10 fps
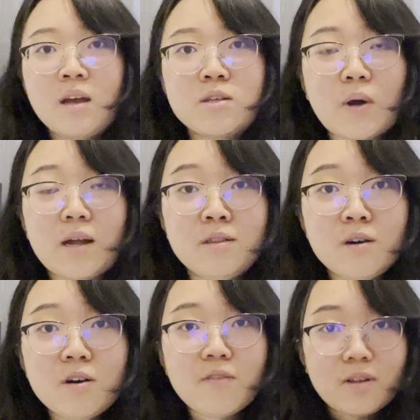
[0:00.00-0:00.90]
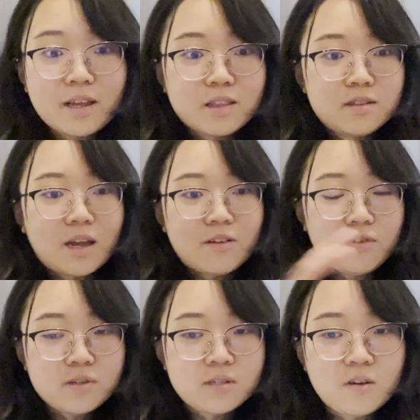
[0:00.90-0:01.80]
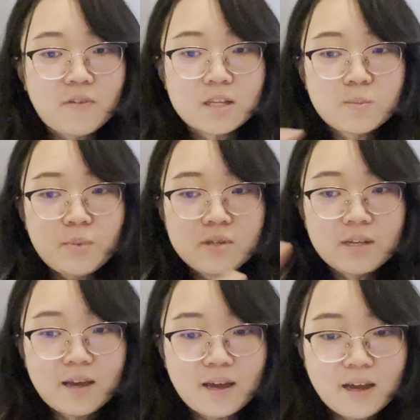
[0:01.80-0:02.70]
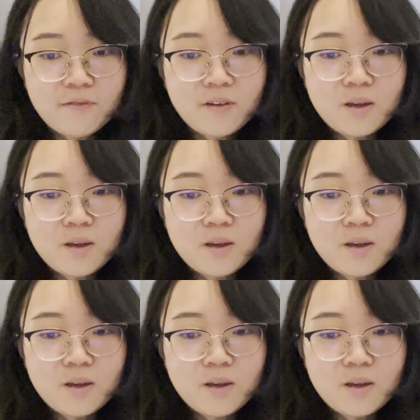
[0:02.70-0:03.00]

So I love like the diversity of experience I have,